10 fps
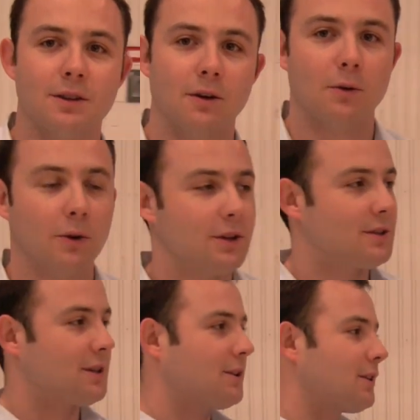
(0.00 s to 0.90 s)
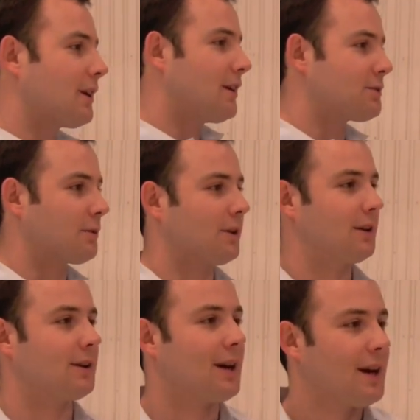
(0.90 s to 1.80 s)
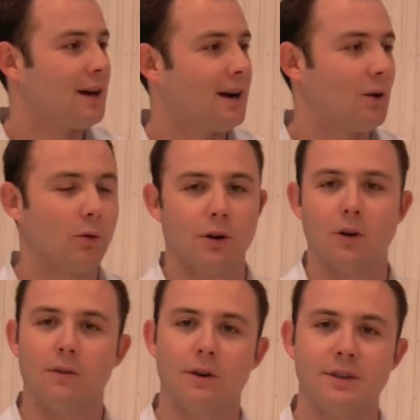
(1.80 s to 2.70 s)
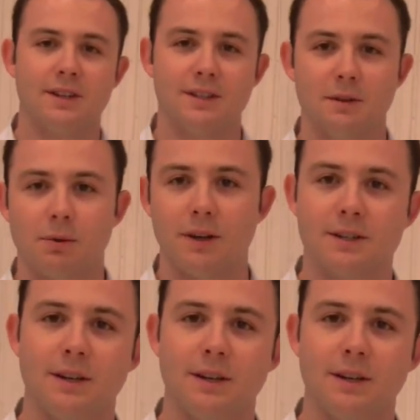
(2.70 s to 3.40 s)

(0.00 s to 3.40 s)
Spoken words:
So what you see today is really a work over 60 plus